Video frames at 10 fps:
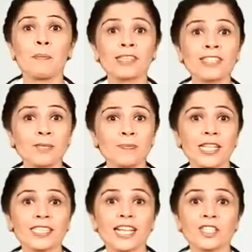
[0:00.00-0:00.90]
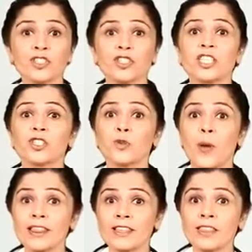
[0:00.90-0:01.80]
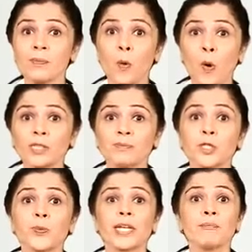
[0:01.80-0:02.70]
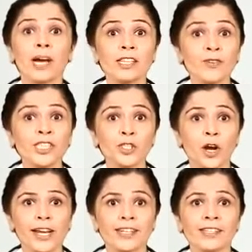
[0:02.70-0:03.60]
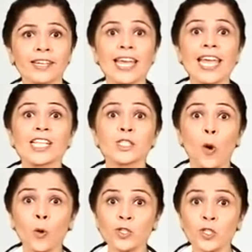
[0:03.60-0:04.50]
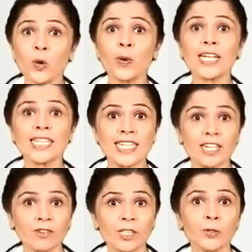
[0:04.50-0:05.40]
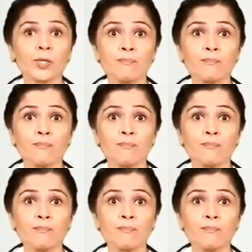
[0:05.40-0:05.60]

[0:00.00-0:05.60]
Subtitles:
Mother's milk doesn't just strengthen the bond between mother and child, it's also integral to